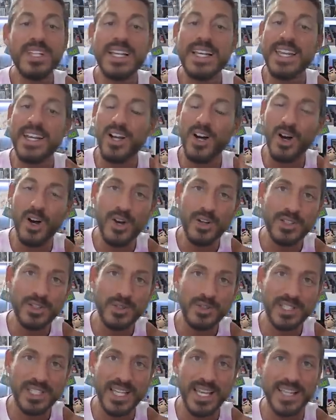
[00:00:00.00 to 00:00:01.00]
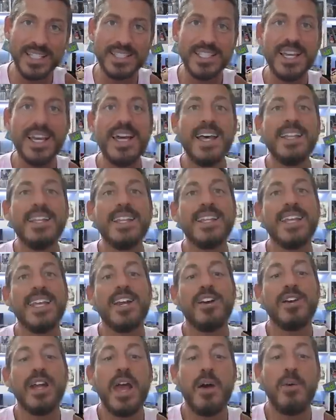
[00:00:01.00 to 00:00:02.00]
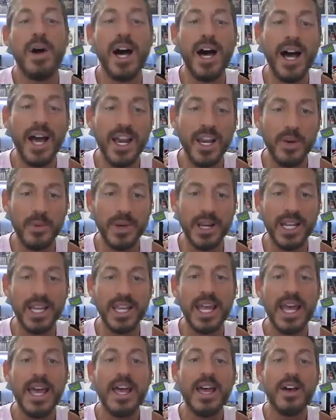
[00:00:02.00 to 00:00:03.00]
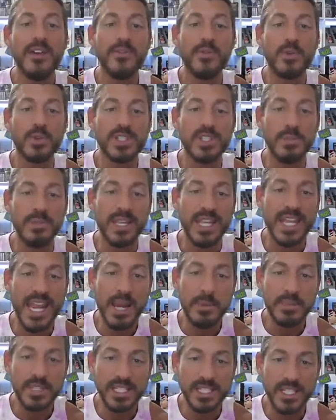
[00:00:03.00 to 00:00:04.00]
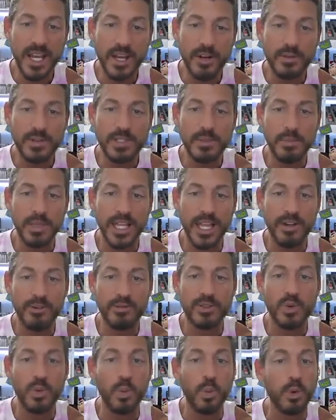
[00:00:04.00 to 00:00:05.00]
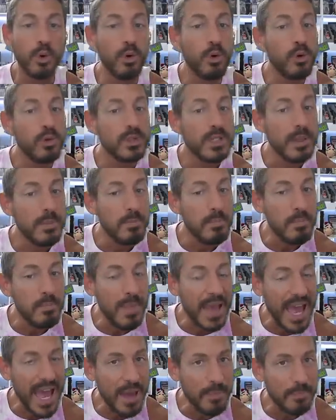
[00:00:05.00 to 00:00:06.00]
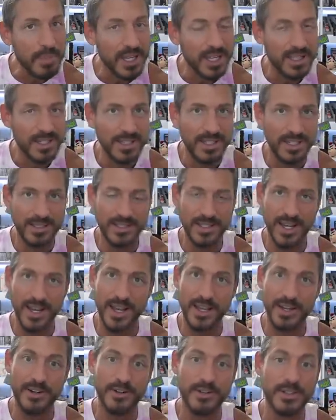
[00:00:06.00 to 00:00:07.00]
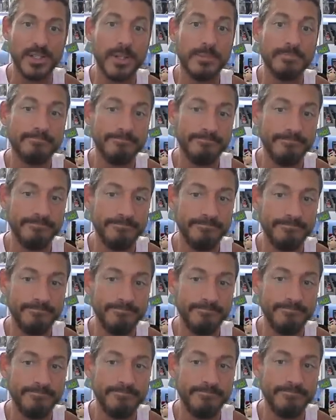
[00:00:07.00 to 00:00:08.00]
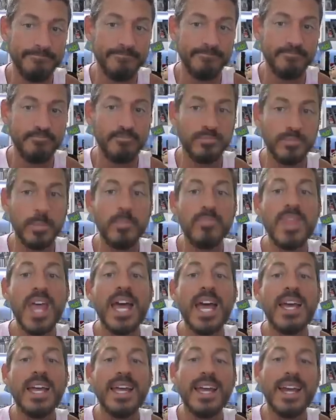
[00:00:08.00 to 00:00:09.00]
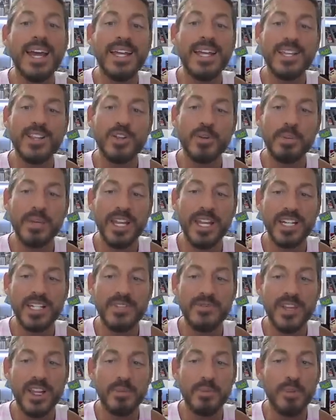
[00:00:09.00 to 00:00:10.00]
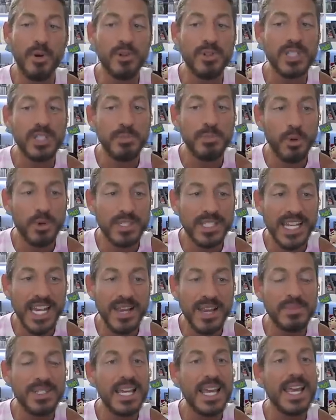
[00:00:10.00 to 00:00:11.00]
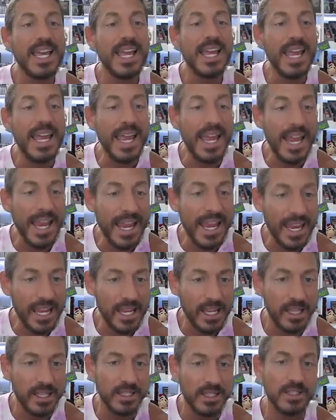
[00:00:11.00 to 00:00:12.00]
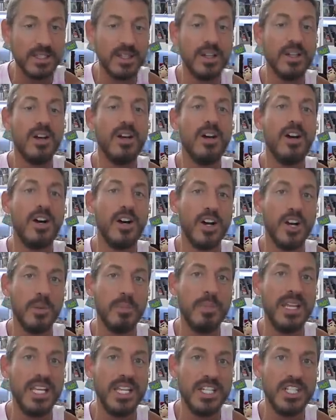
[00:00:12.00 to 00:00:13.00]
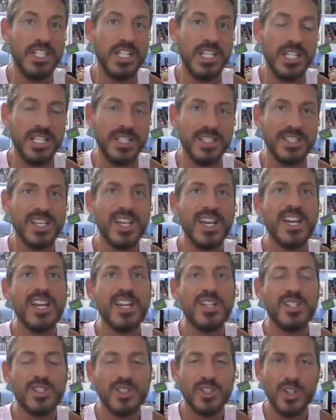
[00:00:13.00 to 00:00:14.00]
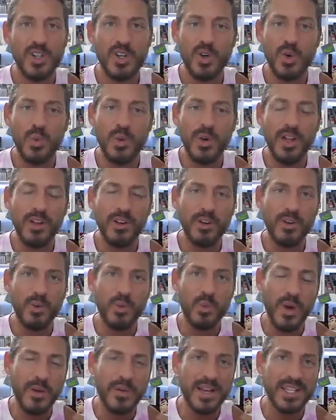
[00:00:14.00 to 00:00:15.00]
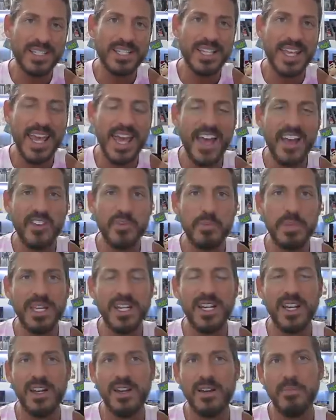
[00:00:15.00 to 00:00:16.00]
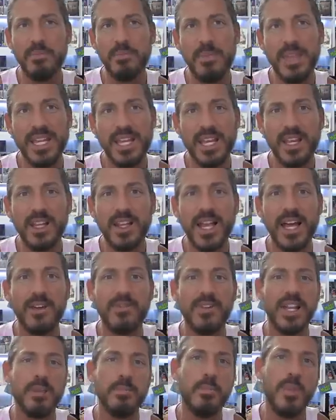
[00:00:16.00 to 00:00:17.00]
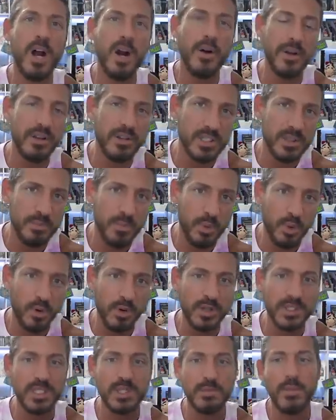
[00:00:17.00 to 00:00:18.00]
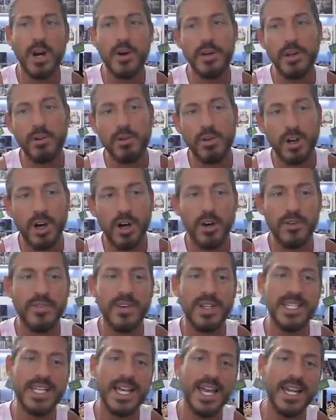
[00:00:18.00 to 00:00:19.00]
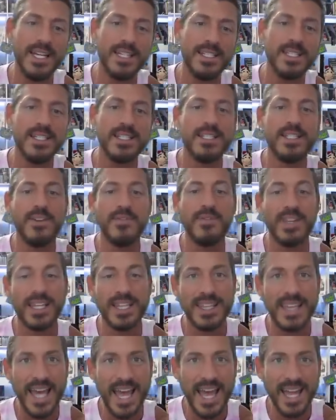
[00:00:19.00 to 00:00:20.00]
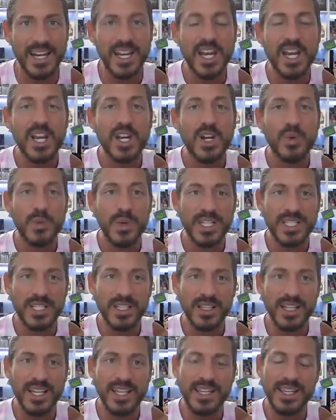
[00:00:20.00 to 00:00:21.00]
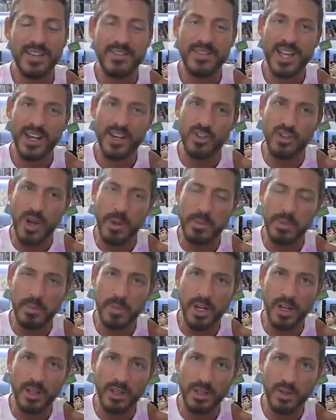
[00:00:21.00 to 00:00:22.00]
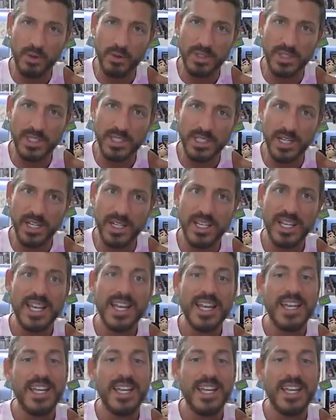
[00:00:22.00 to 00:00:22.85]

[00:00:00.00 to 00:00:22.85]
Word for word: It also says that they are now hiring for some game designers, planners, world map designers, and that they're planning to develop both sports games and RPGs. So, well, er, whereas they have been making a lot of like Mario sports and Mario golf and tennis and stuff like that, recently they've kind of dropped the ball on Golden Sun.